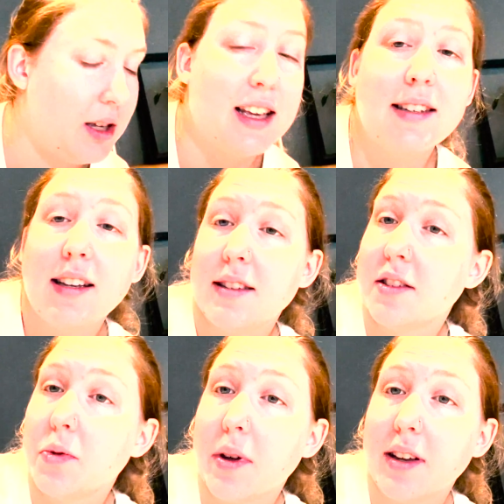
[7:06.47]
King says
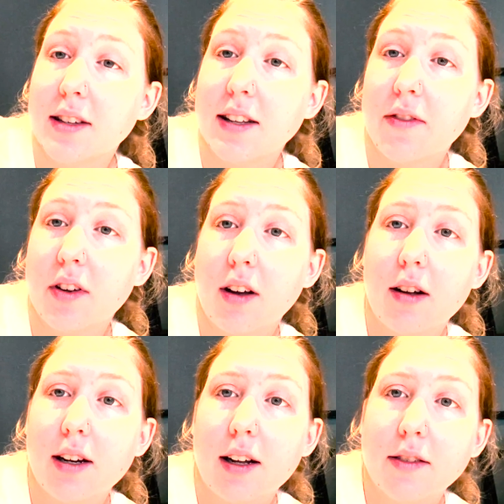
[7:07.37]
his swelling is definitely
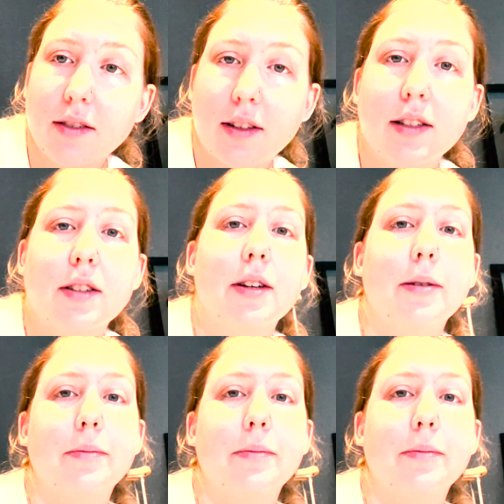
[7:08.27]
gone down, so that's good.